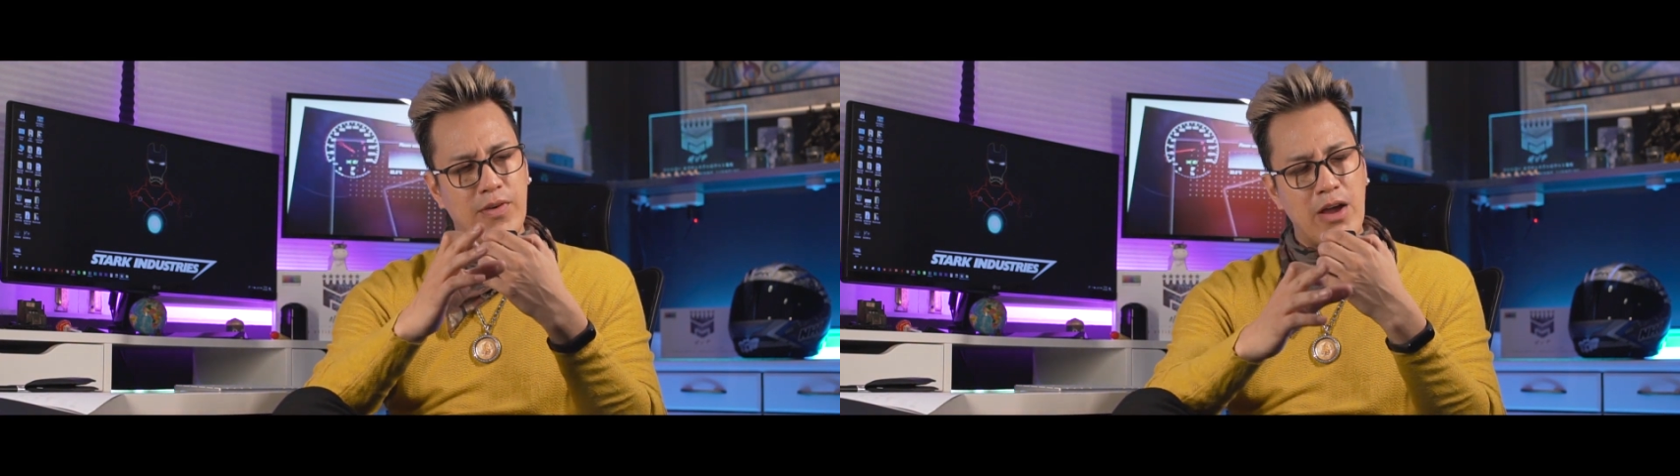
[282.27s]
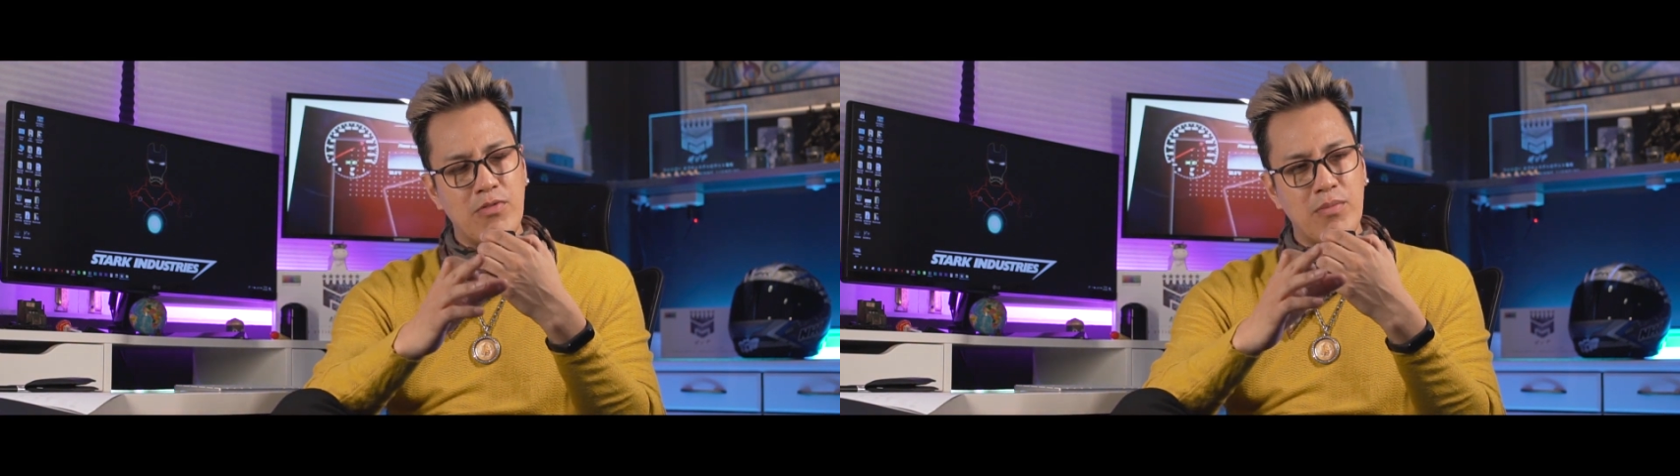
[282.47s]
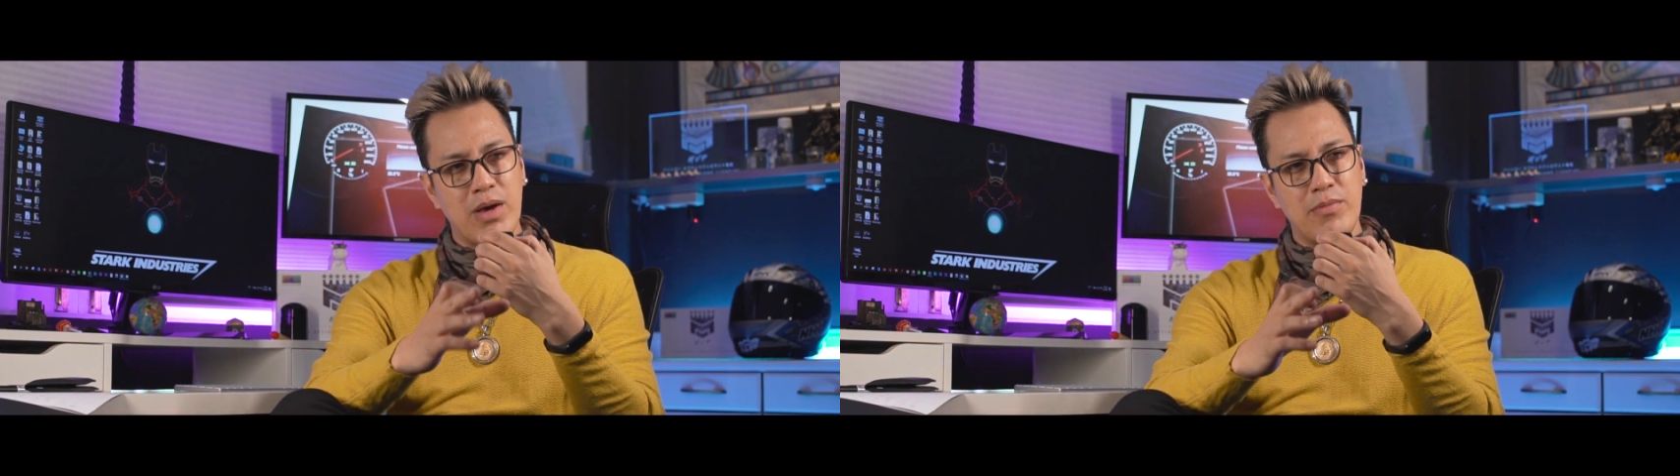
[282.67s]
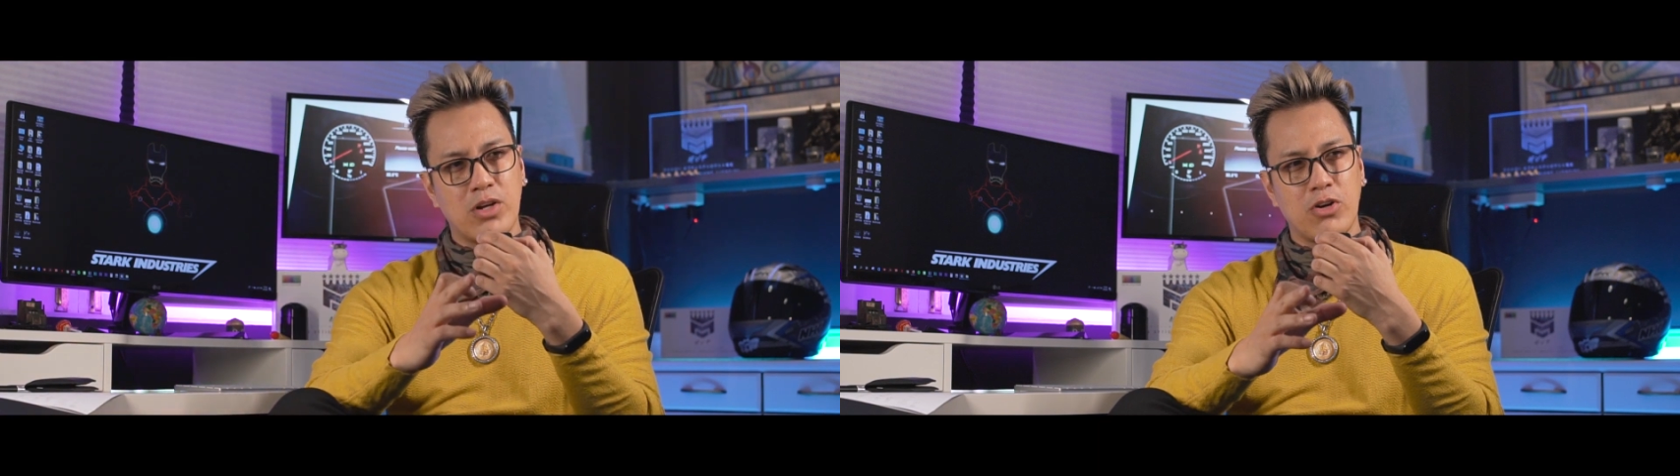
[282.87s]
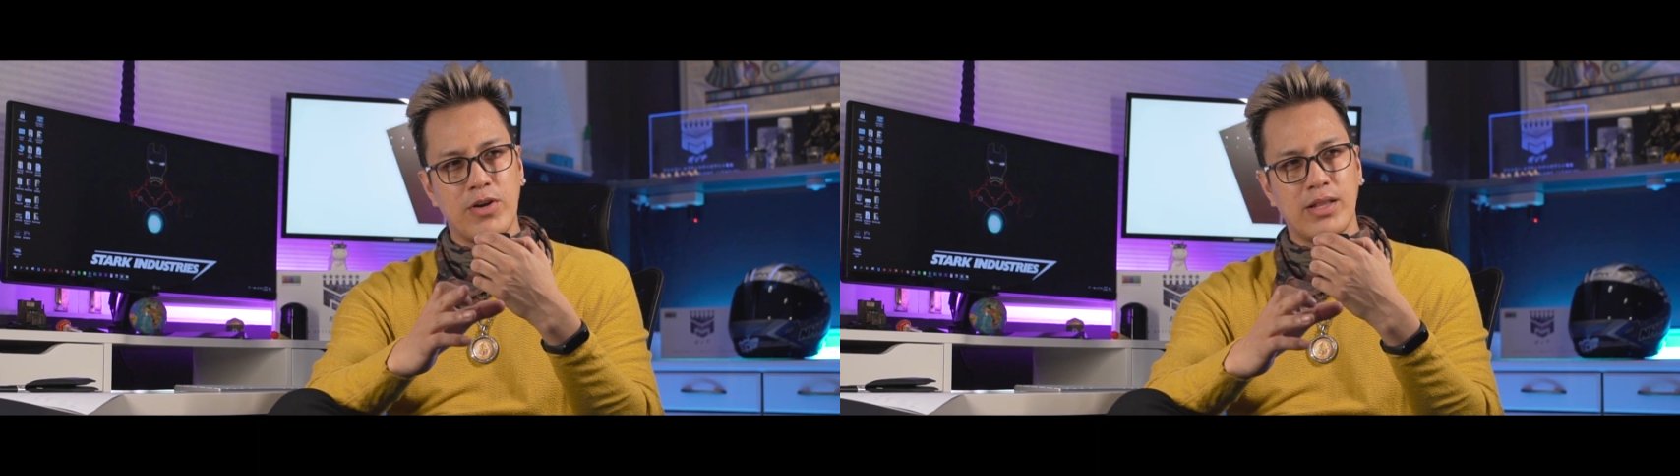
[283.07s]
I remember
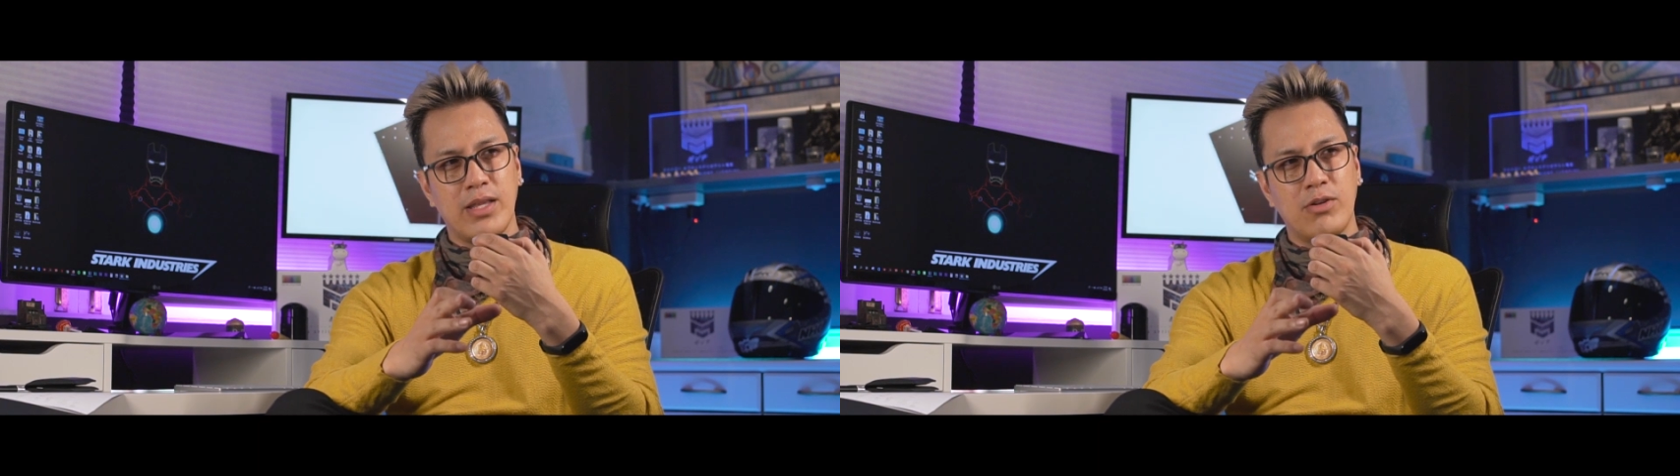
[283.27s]
correctly,